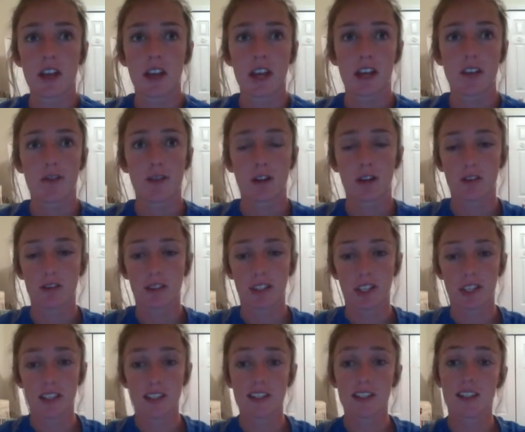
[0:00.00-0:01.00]

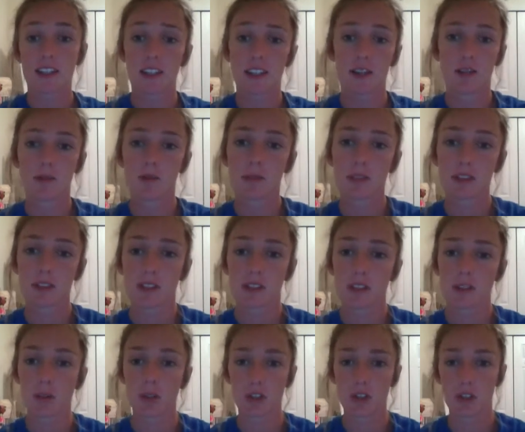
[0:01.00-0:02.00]
involving schemes,
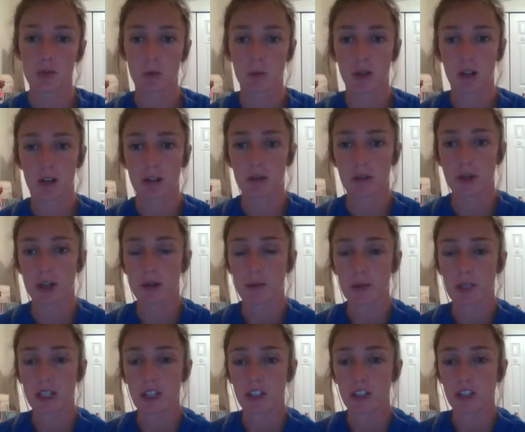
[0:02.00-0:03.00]
which is more of what
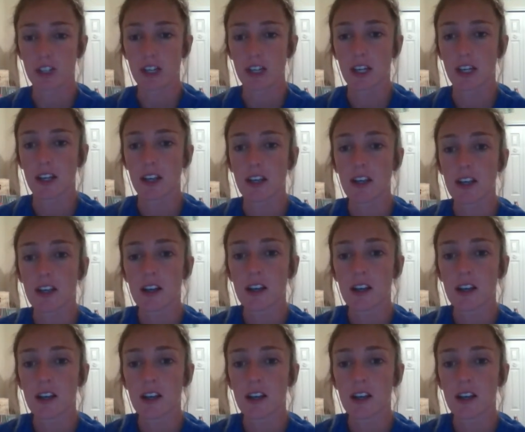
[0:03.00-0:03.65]
Piaget